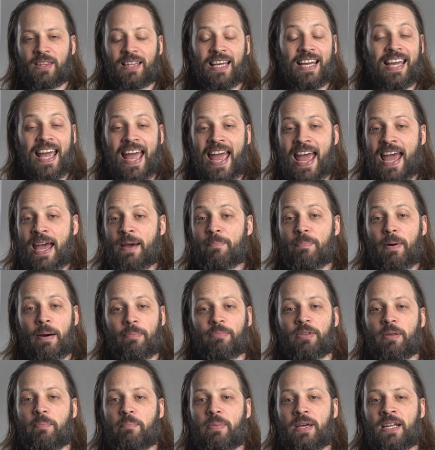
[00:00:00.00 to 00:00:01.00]
They amp
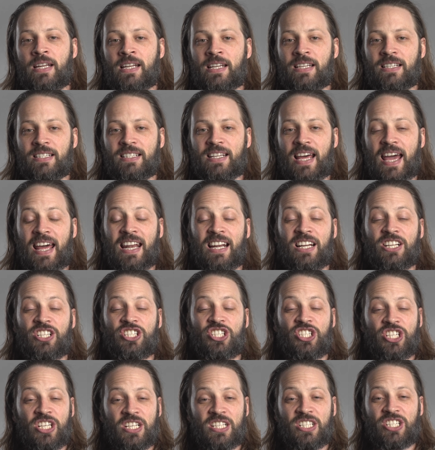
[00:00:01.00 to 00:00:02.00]
up the bitterness and are
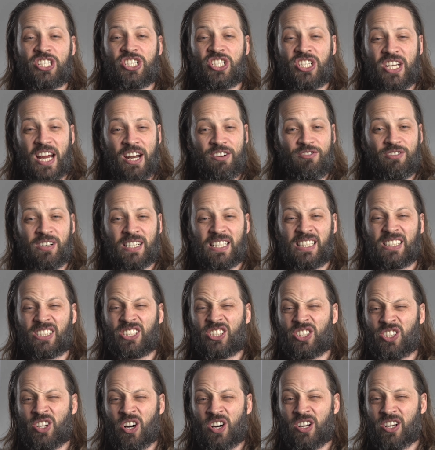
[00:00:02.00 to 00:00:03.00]
just generally
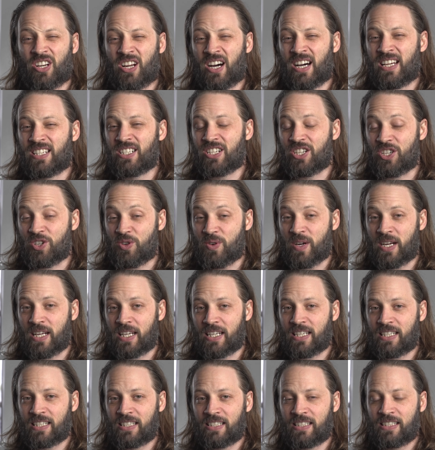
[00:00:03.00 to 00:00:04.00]
not nice to
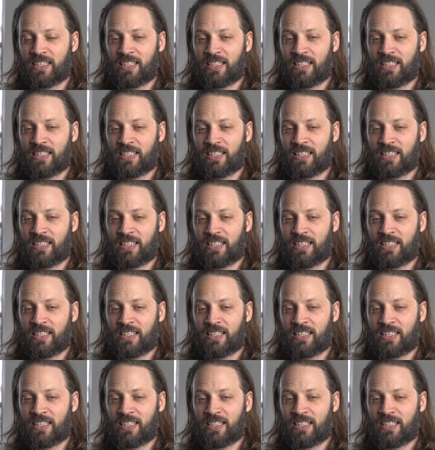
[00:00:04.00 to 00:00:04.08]
drink.